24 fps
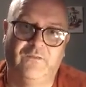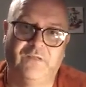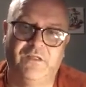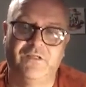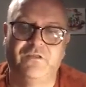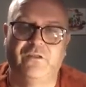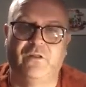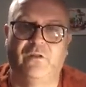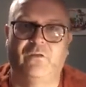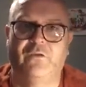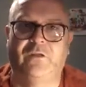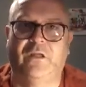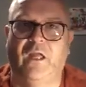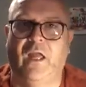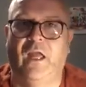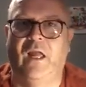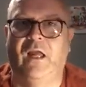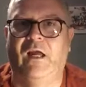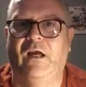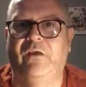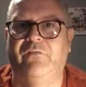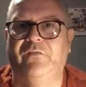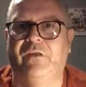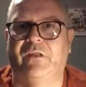things to look
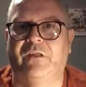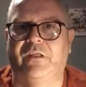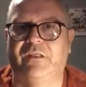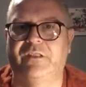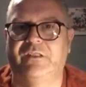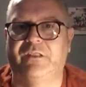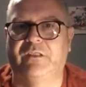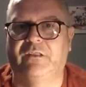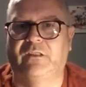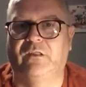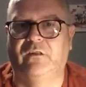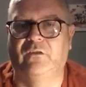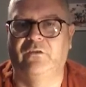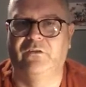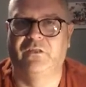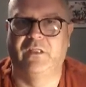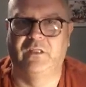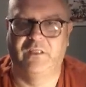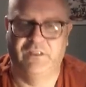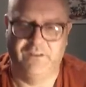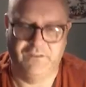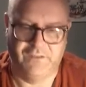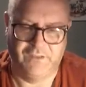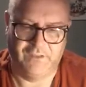at if you're considering
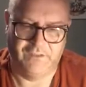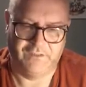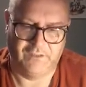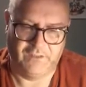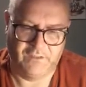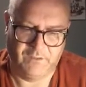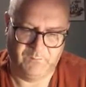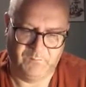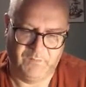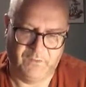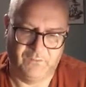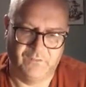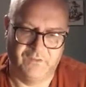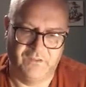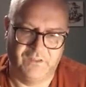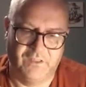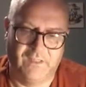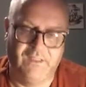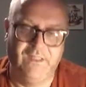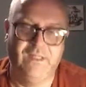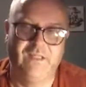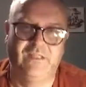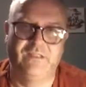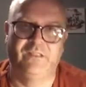looking at Jesus,
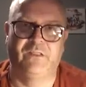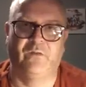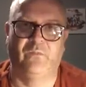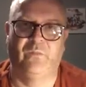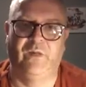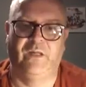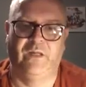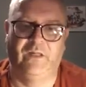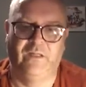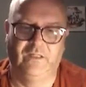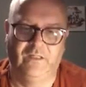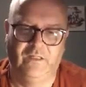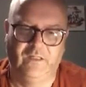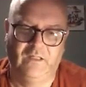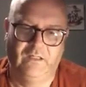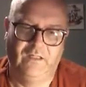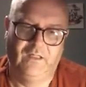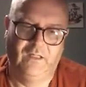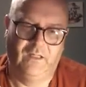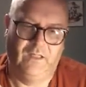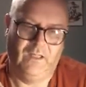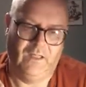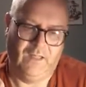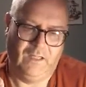because He is the way.
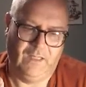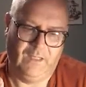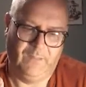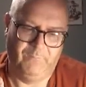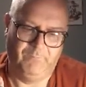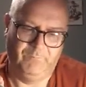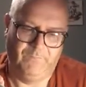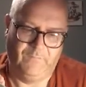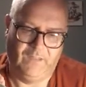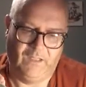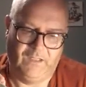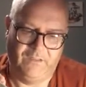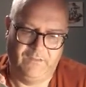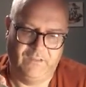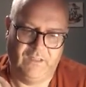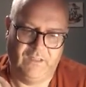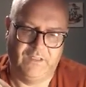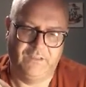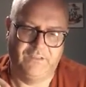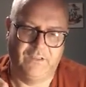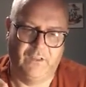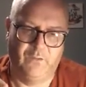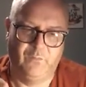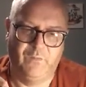And
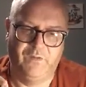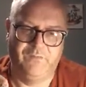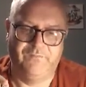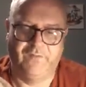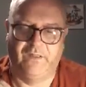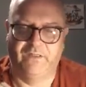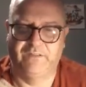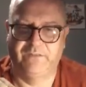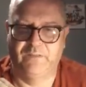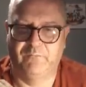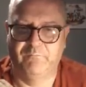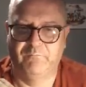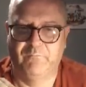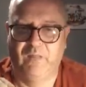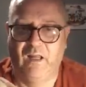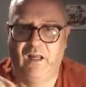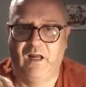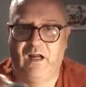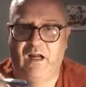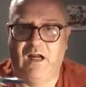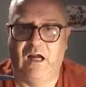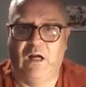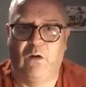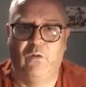that's how we find Him.
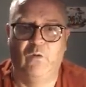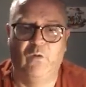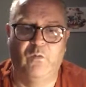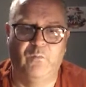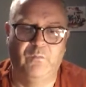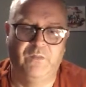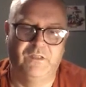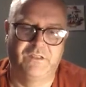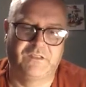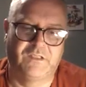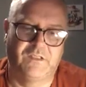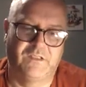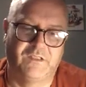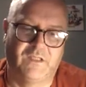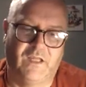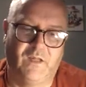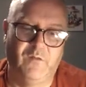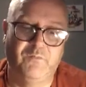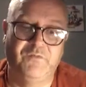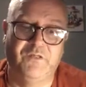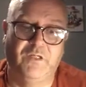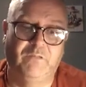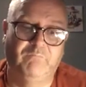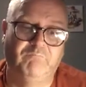I hope this has
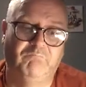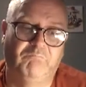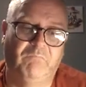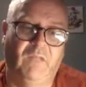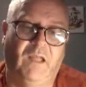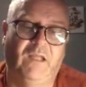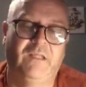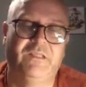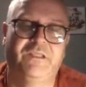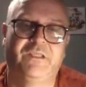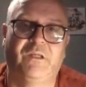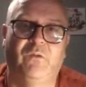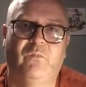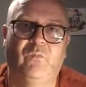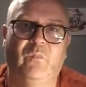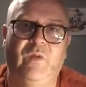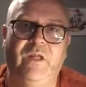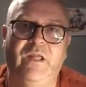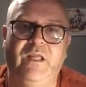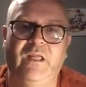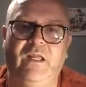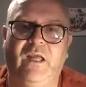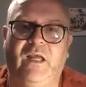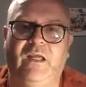helped you in
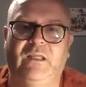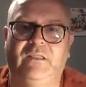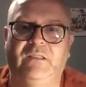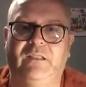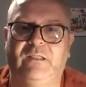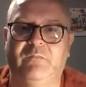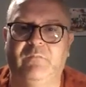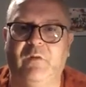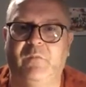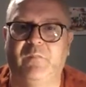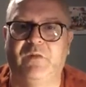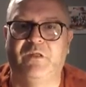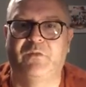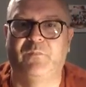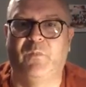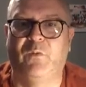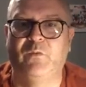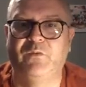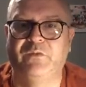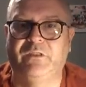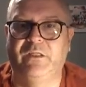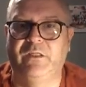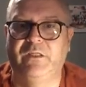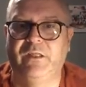some way and maybe
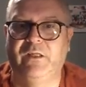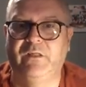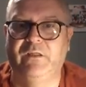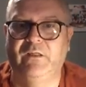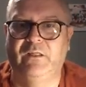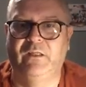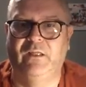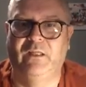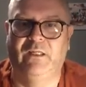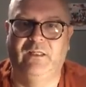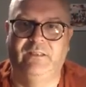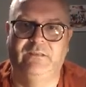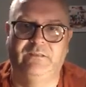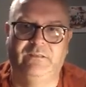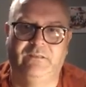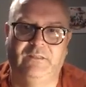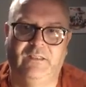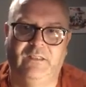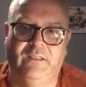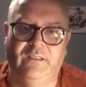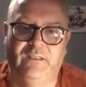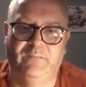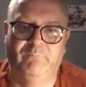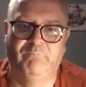spoken to you,
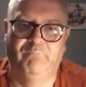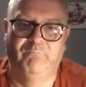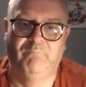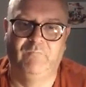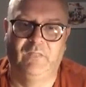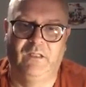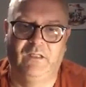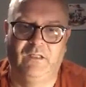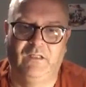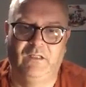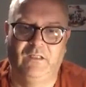and